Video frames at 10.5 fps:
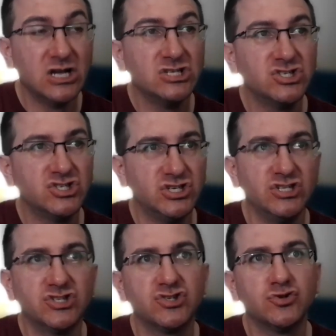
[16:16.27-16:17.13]

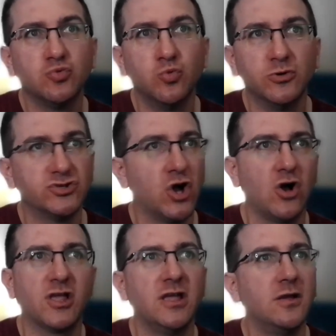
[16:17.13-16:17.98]
since we're
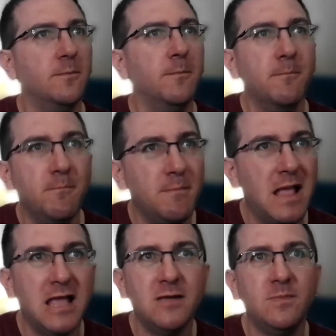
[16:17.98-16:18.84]
talking
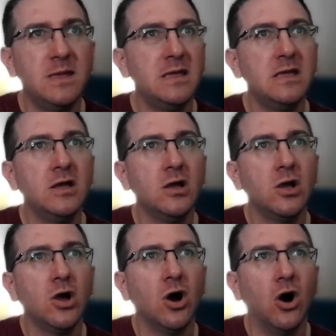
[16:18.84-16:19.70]
maybe
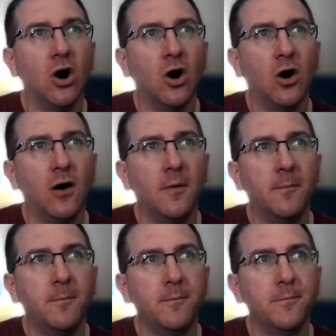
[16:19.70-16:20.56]
um,